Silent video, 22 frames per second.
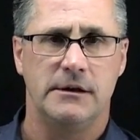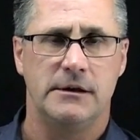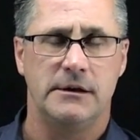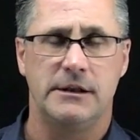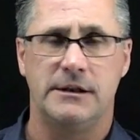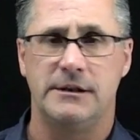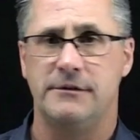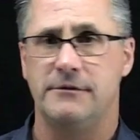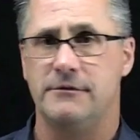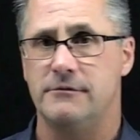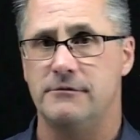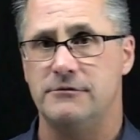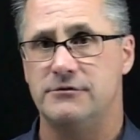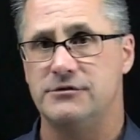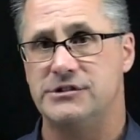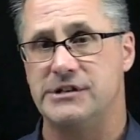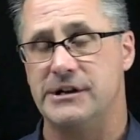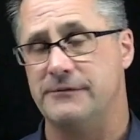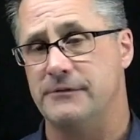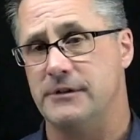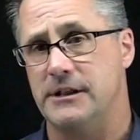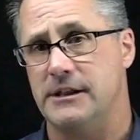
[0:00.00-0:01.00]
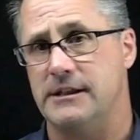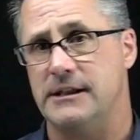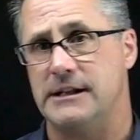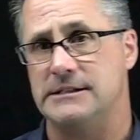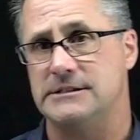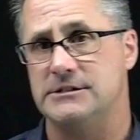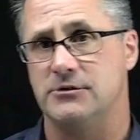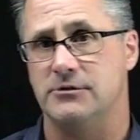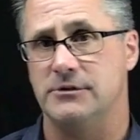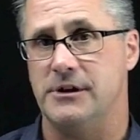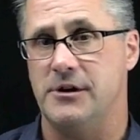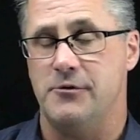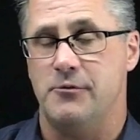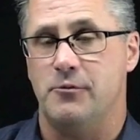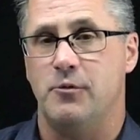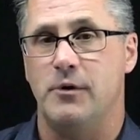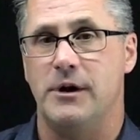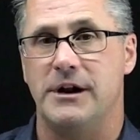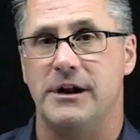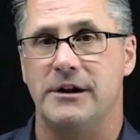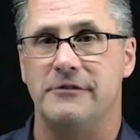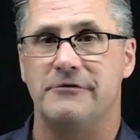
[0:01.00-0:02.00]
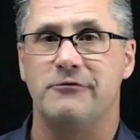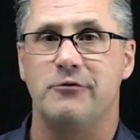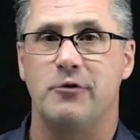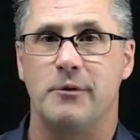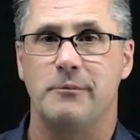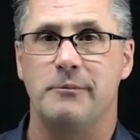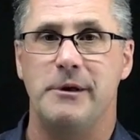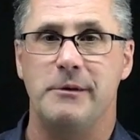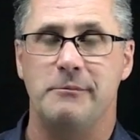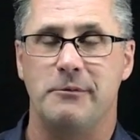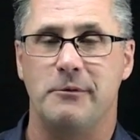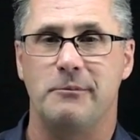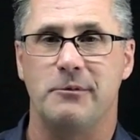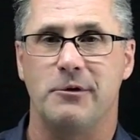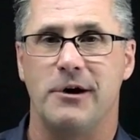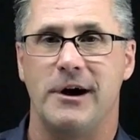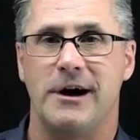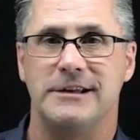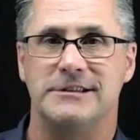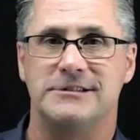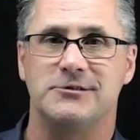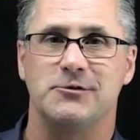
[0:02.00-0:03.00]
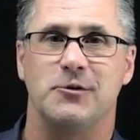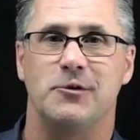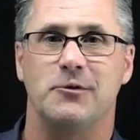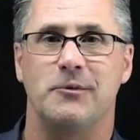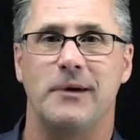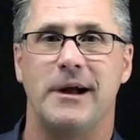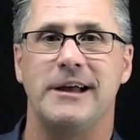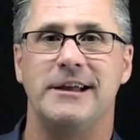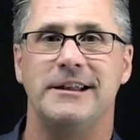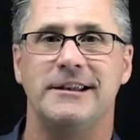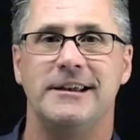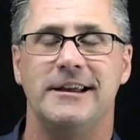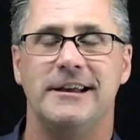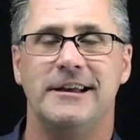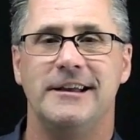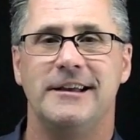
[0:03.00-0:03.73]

And generally that's only 1 out of 4 people per high school, right?